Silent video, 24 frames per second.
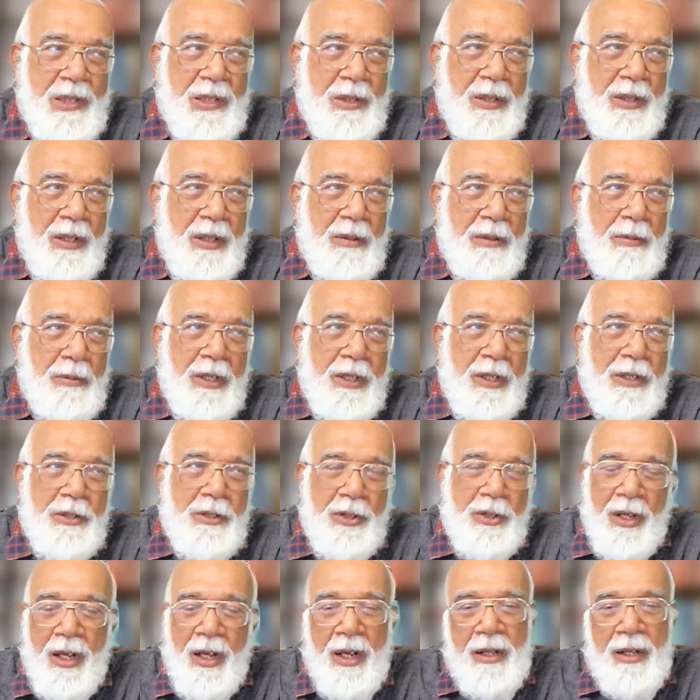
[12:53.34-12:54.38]

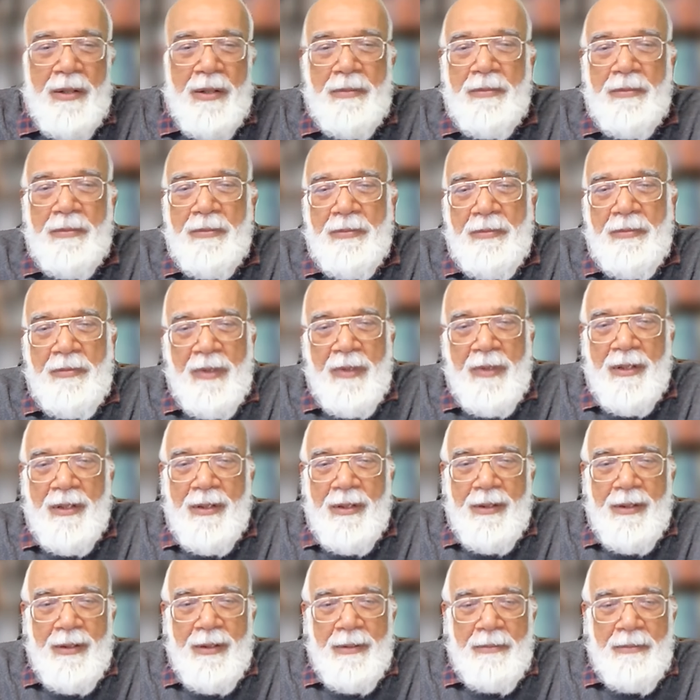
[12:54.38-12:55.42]
Sarvesham
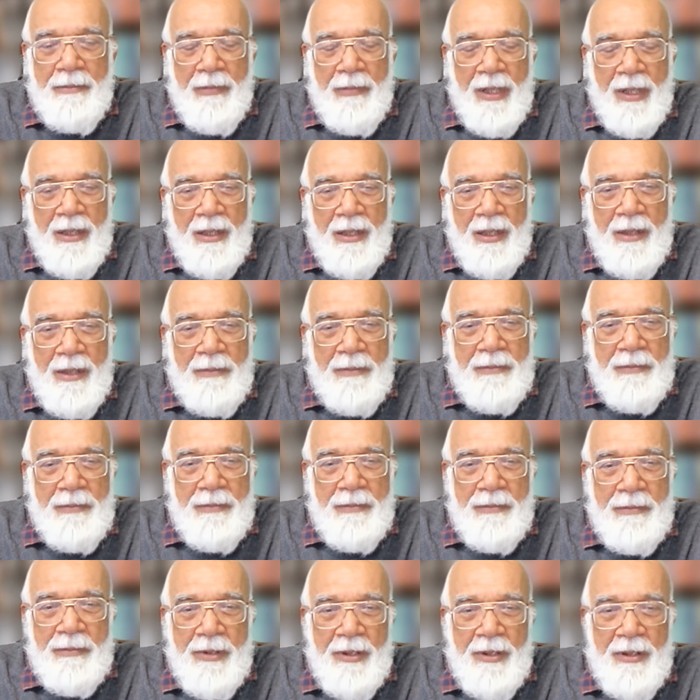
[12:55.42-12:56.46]

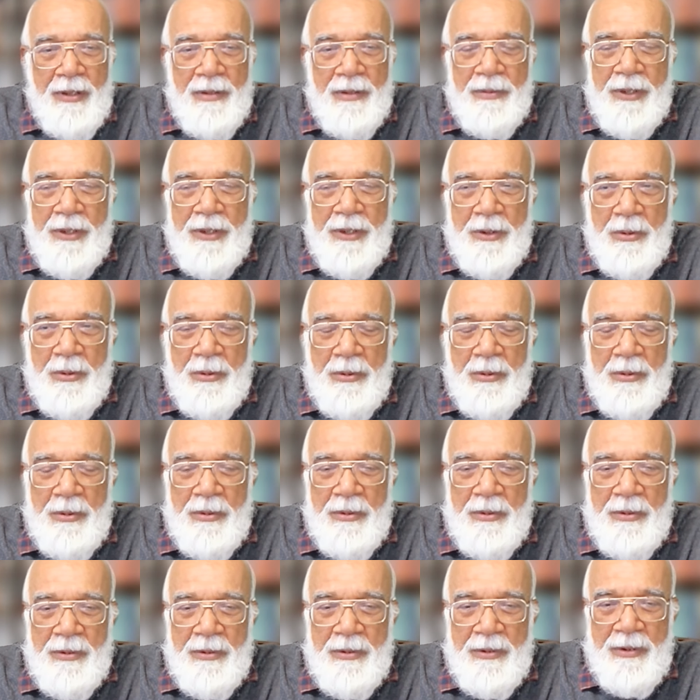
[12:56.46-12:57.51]
Mangalam
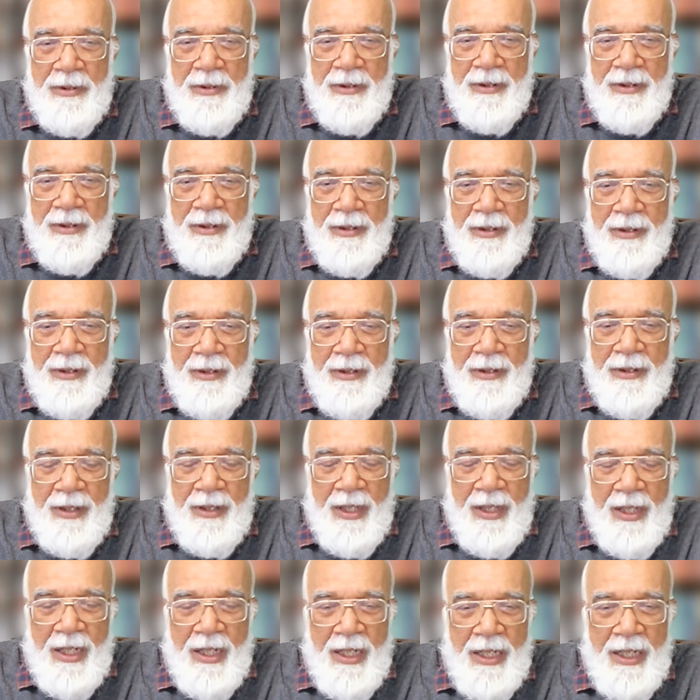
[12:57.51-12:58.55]
Bhavatu.
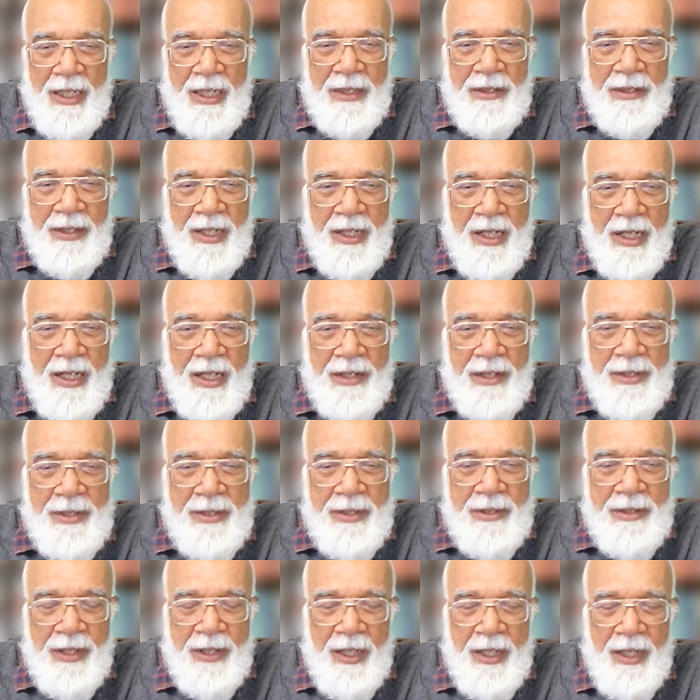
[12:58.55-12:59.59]
And in that
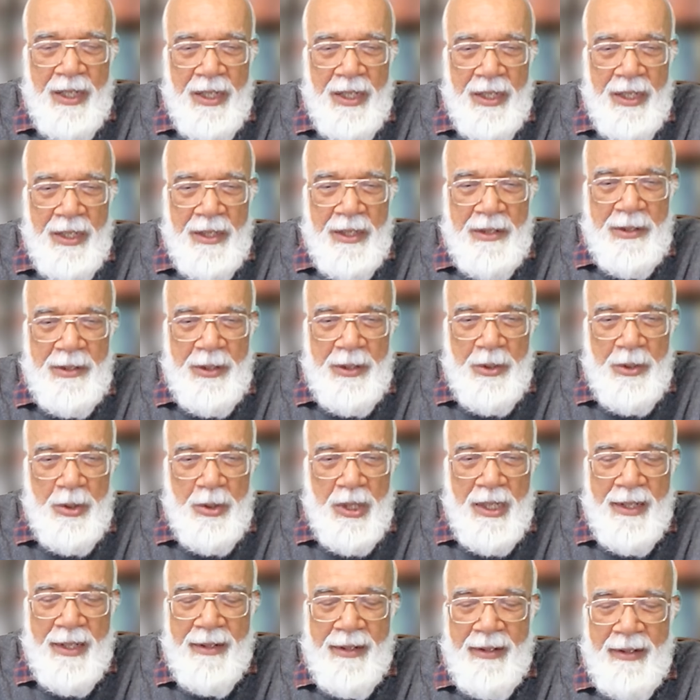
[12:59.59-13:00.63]
state, you
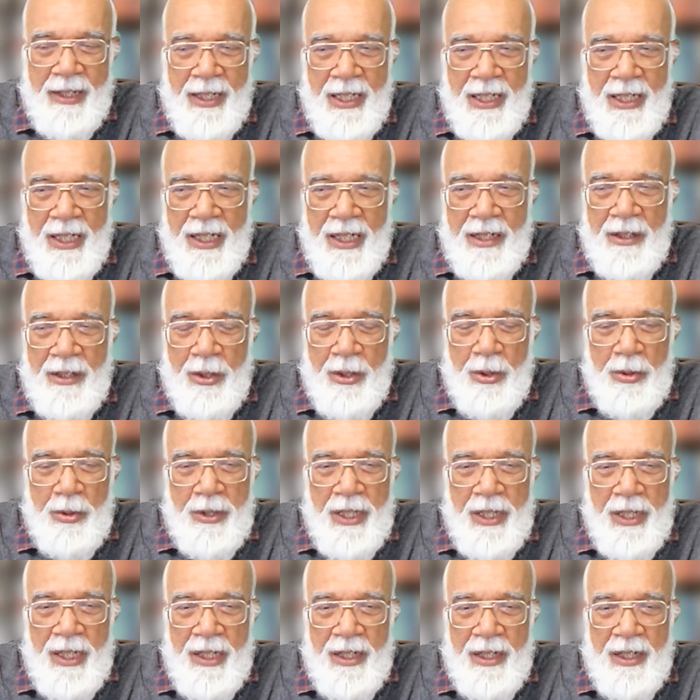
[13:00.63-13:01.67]
are again
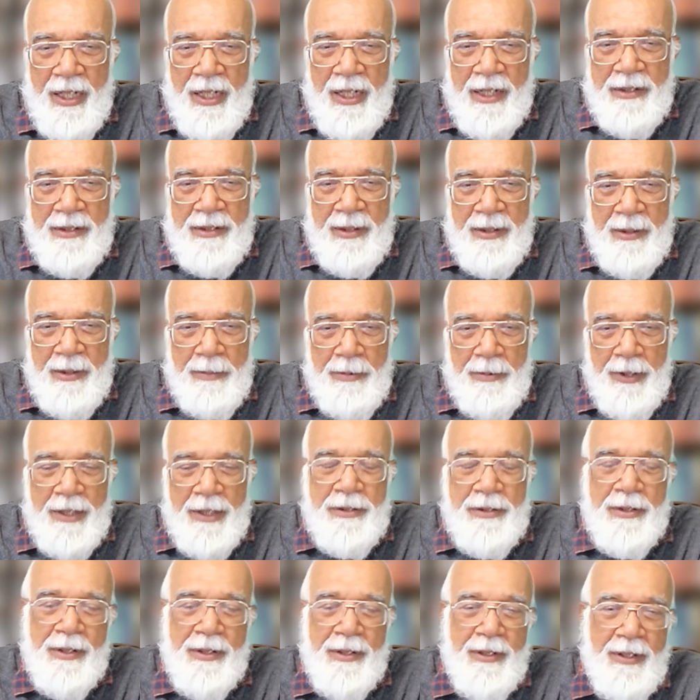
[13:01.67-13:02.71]
looking at the
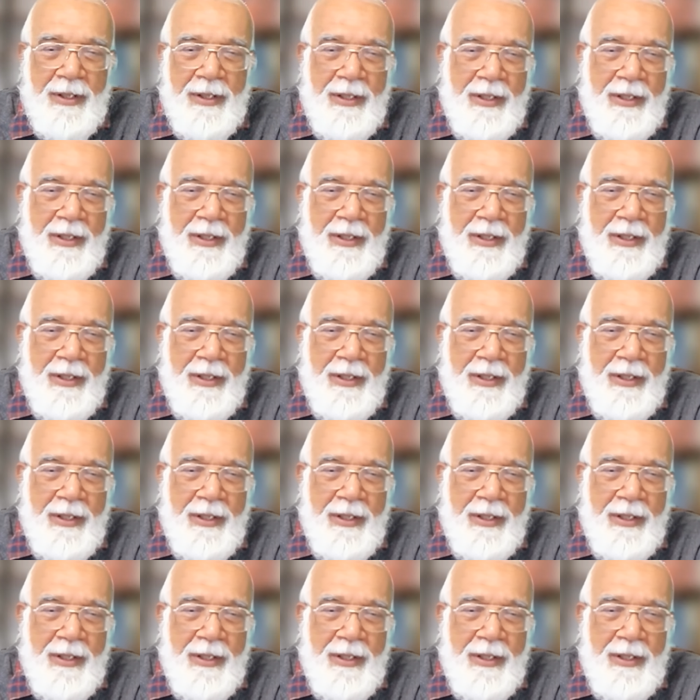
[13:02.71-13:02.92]
breath.